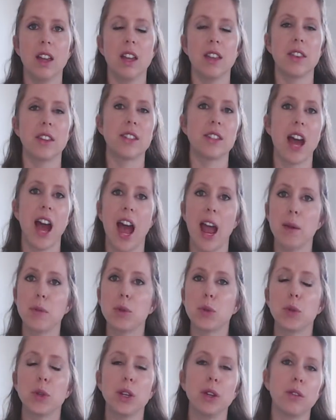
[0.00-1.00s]
The times
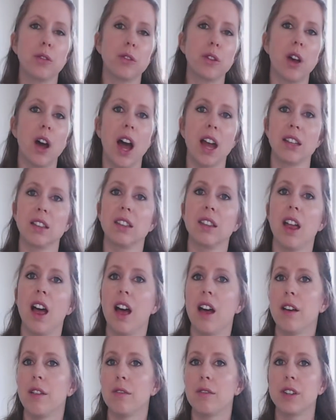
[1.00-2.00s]
when you feel
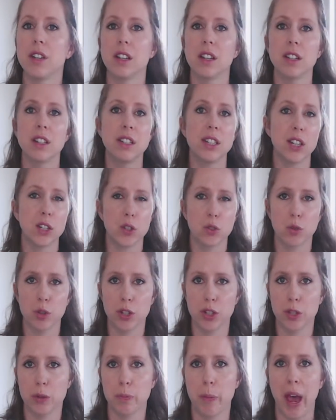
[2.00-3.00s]
unloved,
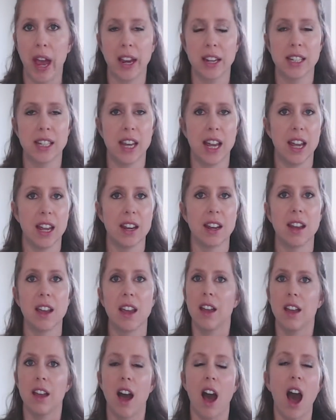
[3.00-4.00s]
disrespected,
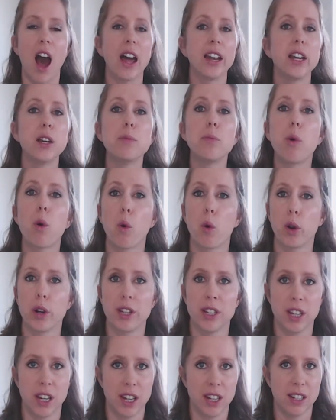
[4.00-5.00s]

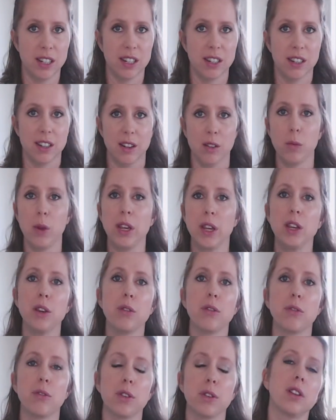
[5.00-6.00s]
unimportant, when you
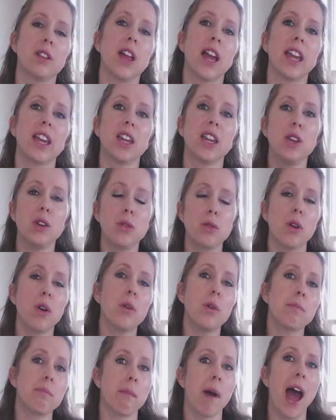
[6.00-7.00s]
feel like you
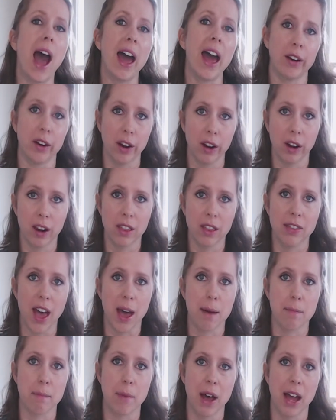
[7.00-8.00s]
don't matter
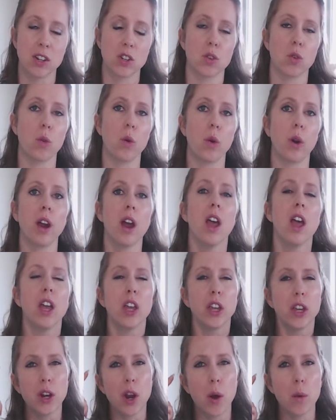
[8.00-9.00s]
that much, or
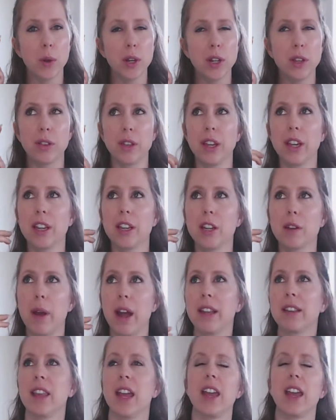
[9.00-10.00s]
you know, when you think in your
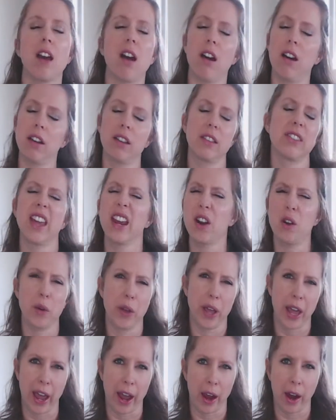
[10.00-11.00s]
mind like, they don't
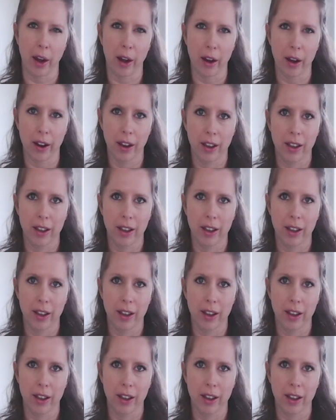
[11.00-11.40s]
care,